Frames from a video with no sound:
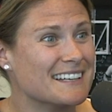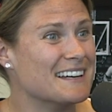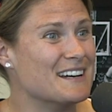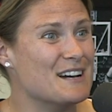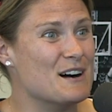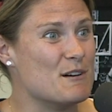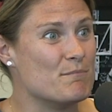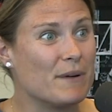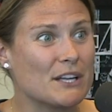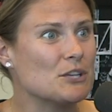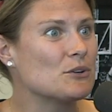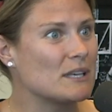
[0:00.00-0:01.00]
Yeah, that looks
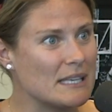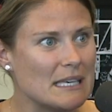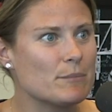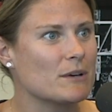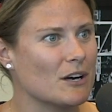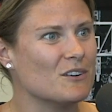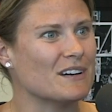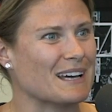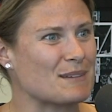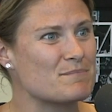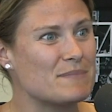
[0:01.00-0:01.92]
But like you keep going